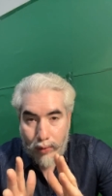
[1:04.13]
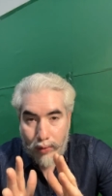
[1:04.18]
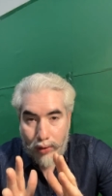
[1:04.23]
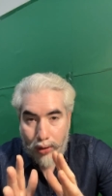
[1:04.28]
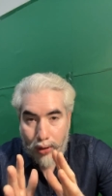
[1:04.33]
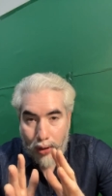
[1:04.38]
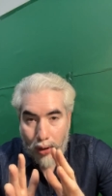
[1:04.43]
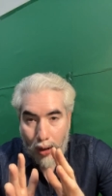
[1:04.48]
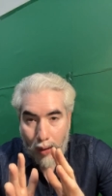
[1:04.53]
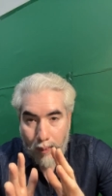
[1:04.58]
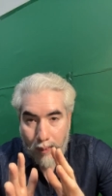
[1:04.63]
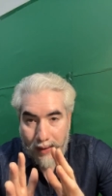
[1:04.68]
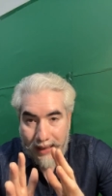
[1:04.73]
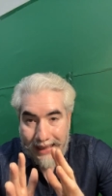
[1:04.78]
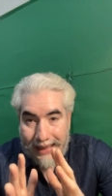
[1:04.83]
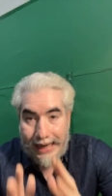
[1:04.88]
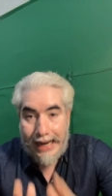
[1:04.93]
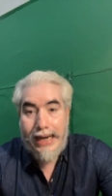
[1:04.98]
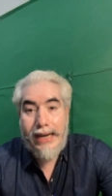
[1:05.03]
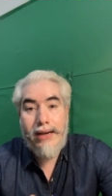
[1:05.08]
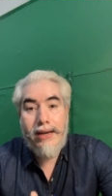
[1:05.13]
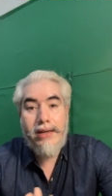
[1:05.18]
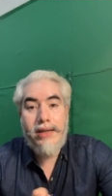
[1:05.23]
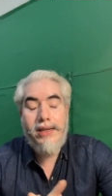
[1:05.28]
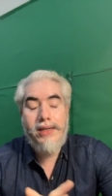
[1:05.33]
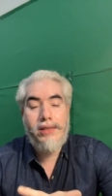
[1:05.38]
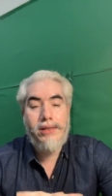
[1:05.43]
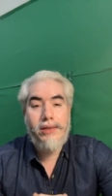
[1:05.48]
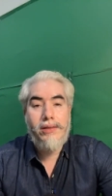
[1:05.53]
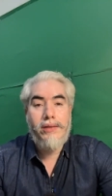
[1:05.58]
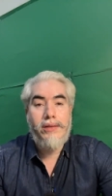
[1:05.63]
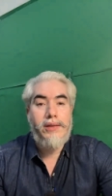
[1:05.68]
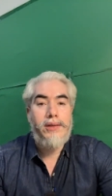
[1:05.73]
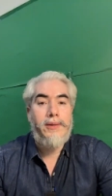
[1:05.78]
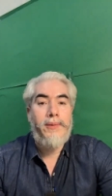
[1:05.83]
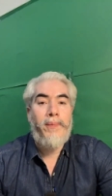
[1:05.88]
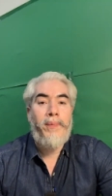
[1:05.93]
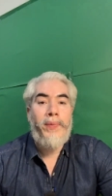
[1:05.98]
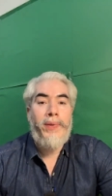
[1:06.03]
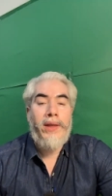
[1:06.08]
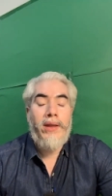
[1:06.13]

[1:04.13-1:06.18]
you top 10 reasons